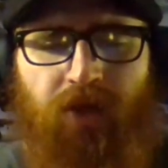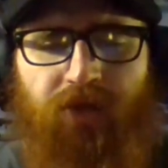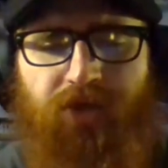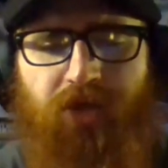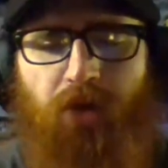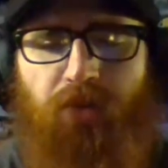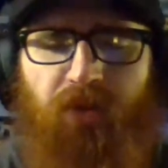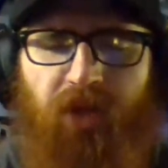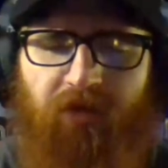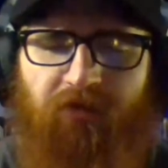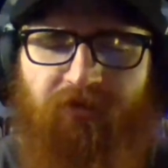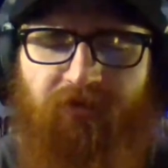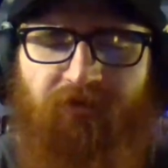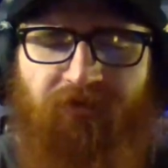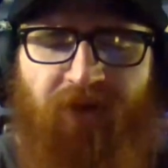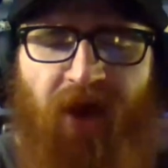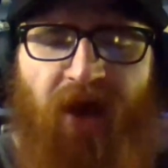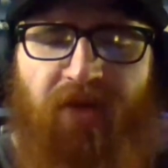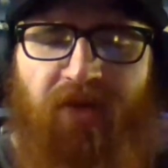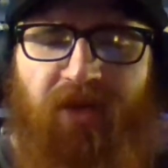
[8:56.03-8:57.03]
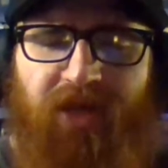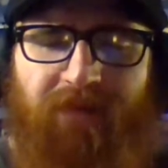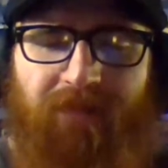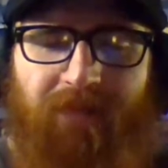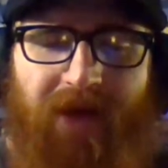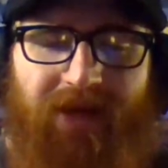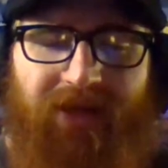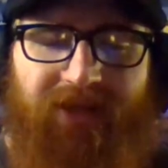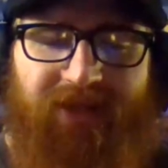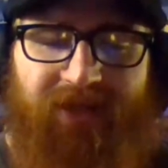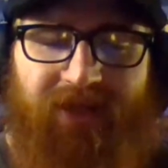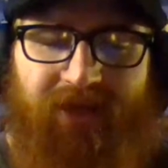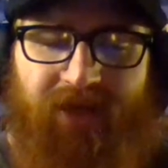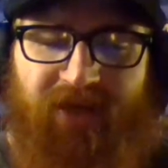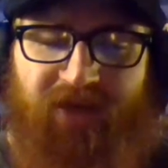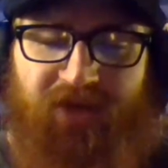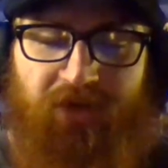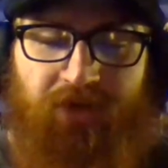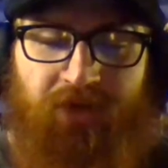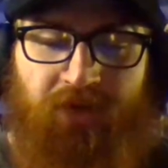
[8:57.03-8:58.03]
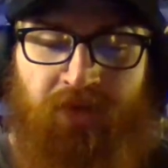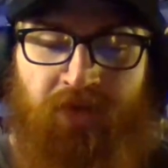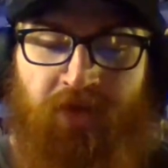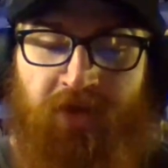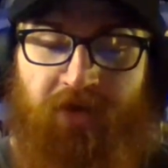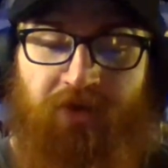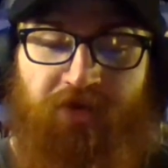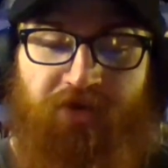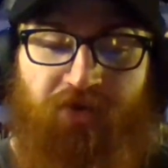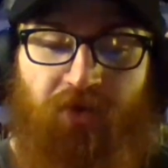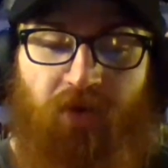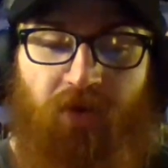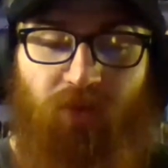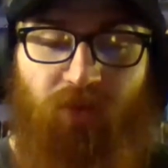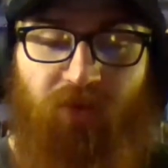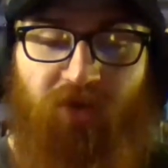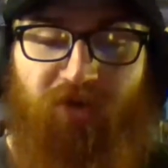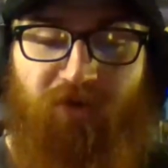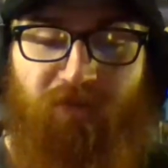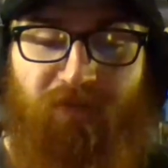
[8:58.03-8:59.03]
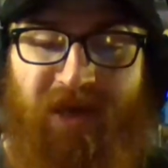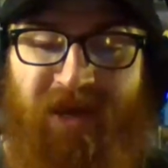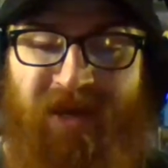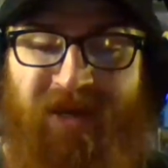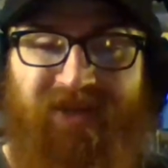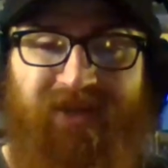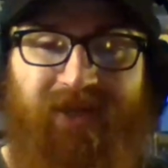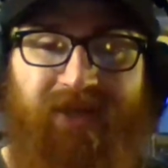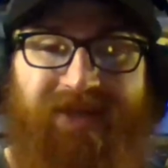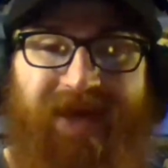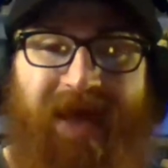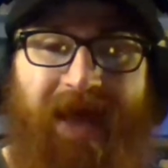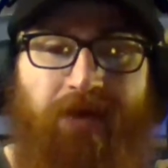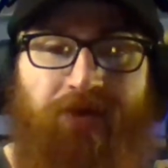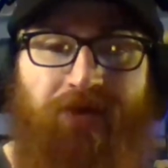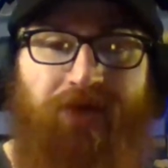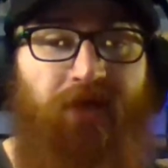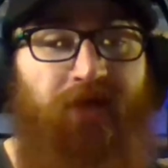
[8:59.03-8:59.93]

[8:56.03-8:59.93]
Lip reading: Tony finally makes it into the control room and is attacked